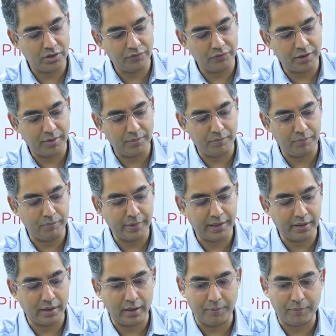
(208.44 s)
of the
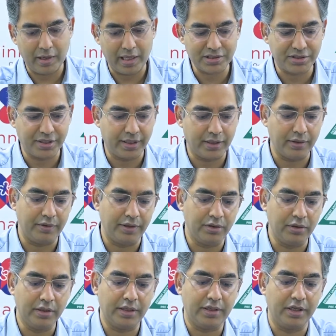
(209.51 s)
uh, plastic
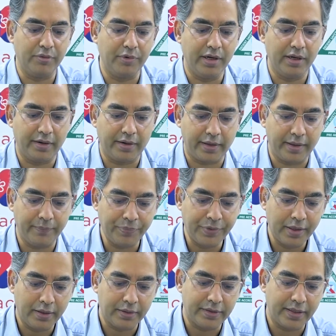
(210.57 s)
in the tibial tray,
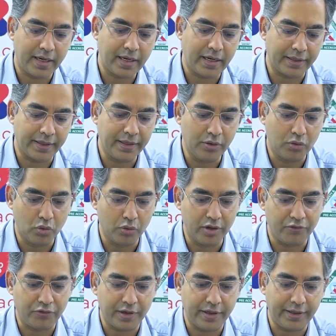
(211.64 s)
there are again two
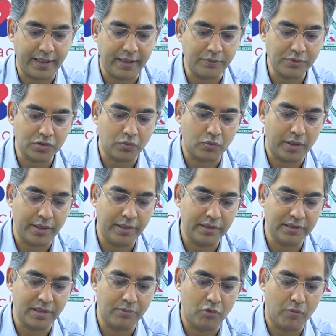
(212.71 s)
different types. One
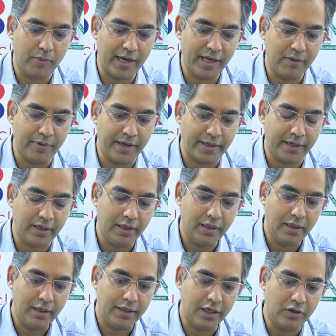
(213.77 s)
is a mobile bearing
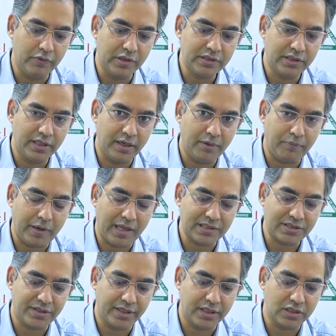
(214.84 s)
in which the
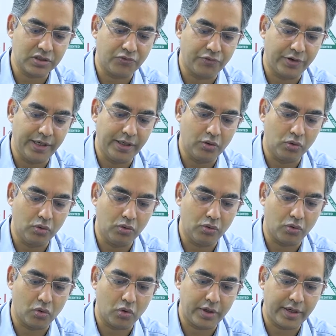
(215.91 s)
plastic is free to
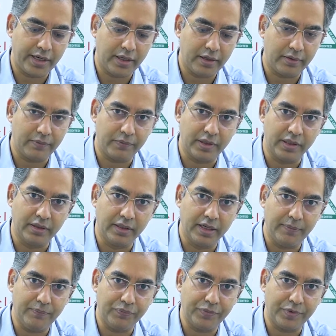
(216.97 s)
rotate in
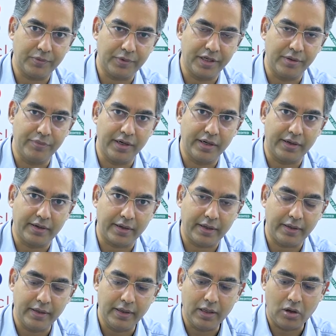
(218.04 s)
the tibial
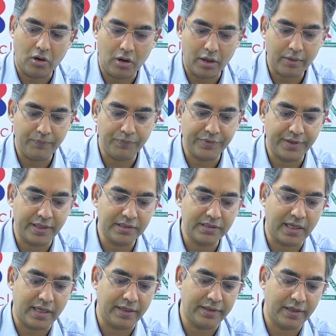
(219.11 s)
tray or there is
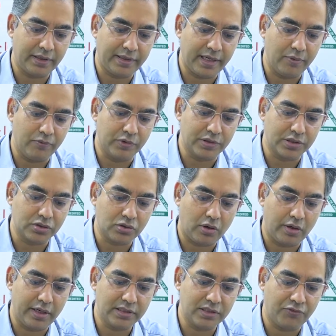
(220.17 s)
another type which is
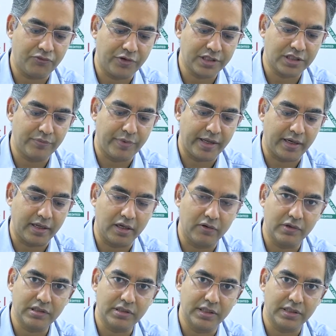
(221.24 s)
called as a fixed bearing in
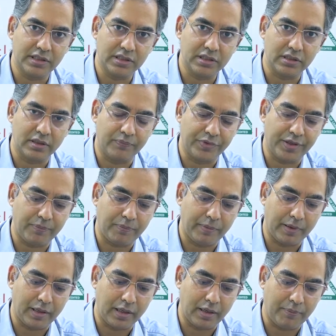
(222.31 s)
which this is um, the
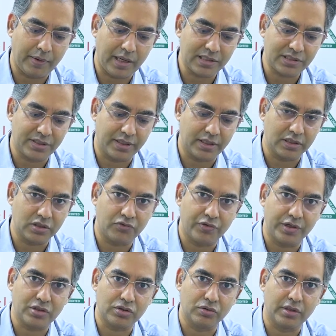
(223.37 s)
uh, plastic is
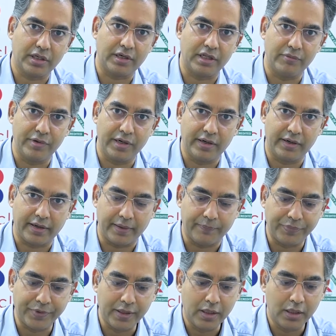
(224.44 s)
fixed to the tibial
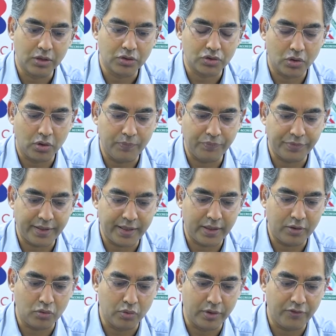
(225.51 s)
tray. So there
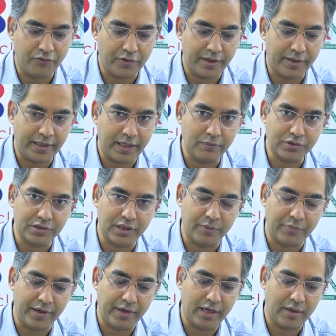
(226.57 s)
are two different types
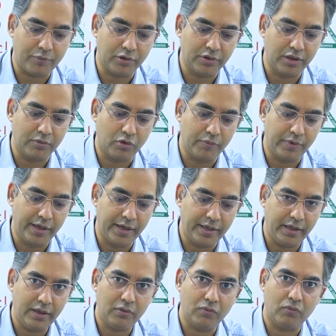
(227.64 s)
depending upon the
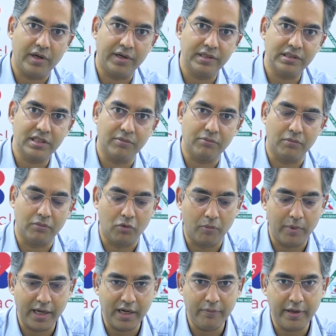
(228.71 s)
mobility. One is the
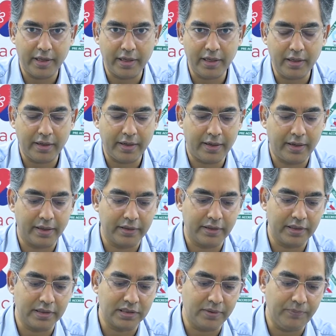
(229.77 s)
mobile bearing and
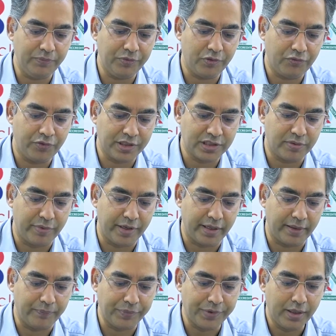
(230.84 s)
another is a fixed
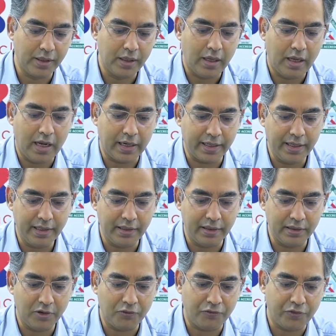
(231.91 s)
bearing. Again,
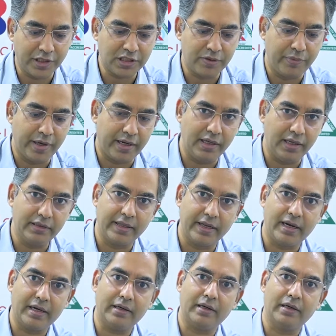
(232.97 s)
in the fixed bearing, there
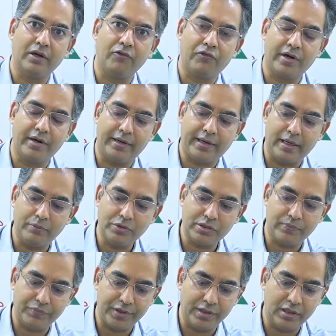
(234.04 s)
are different
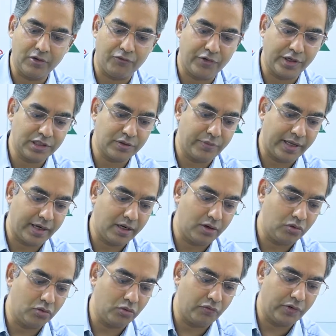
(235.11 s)
types. In the fixed bearing,
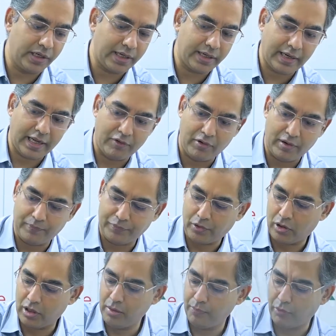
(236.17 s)
you we can have a
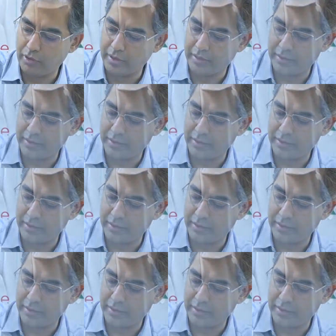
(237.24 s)
all poly